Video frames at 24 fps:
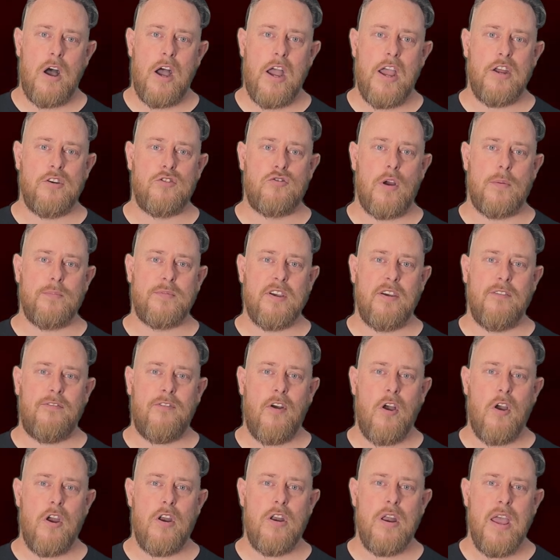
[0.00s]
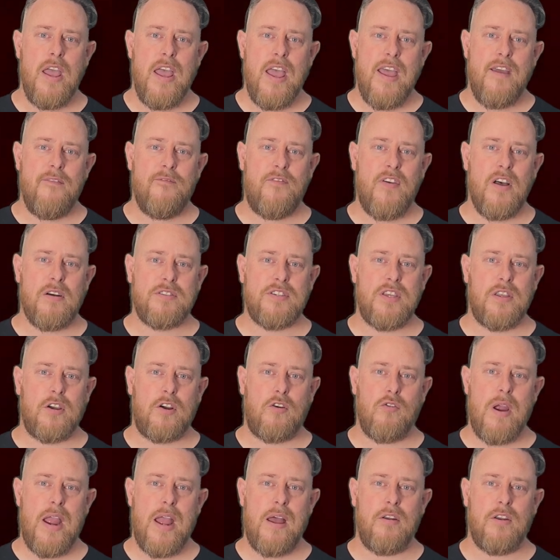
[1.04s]
Aya dropped her phone and fell to
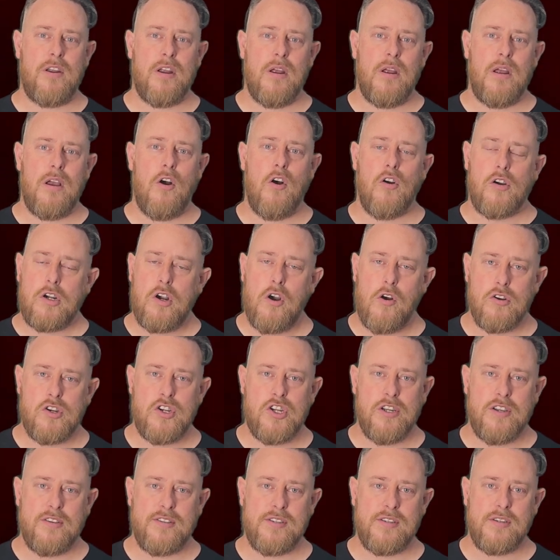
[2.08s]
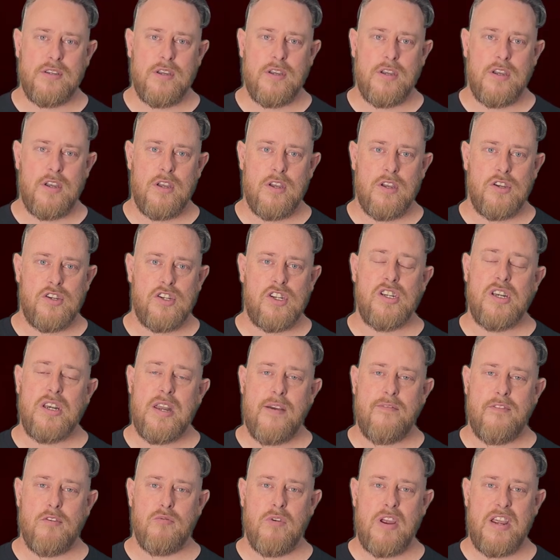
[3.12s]
the ground, unconscious. She
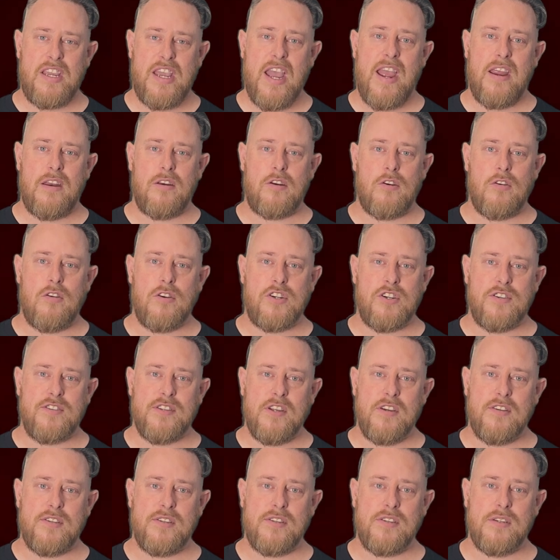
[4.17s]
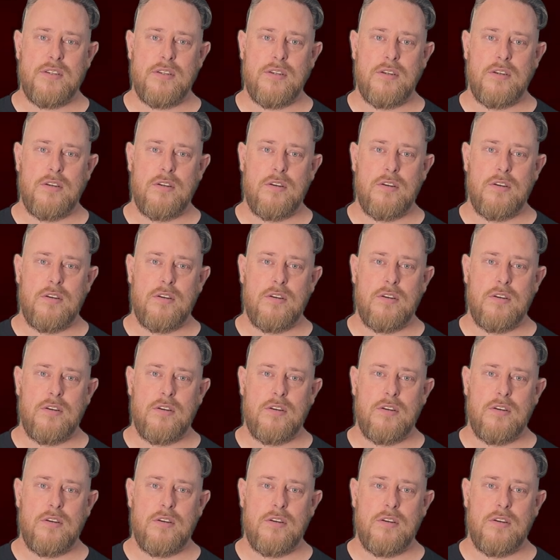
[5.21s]
never regained consciousness.